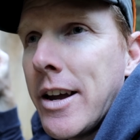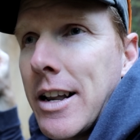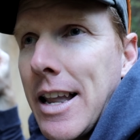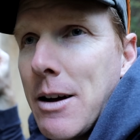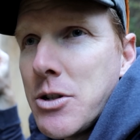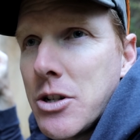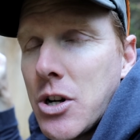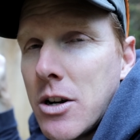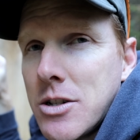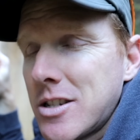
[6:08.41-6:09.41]
It allows you to
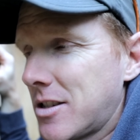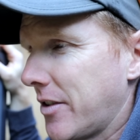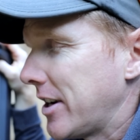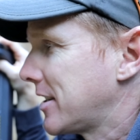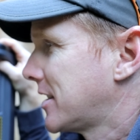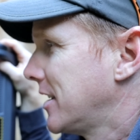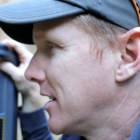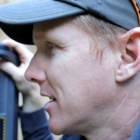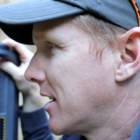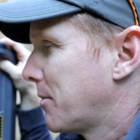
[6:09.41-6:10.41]
charge this device
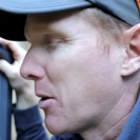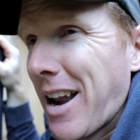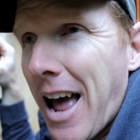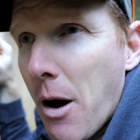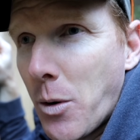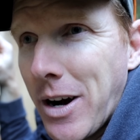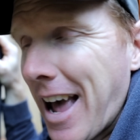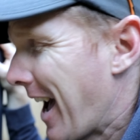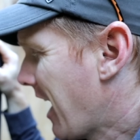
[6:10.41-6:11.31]
in about 1.5 hours,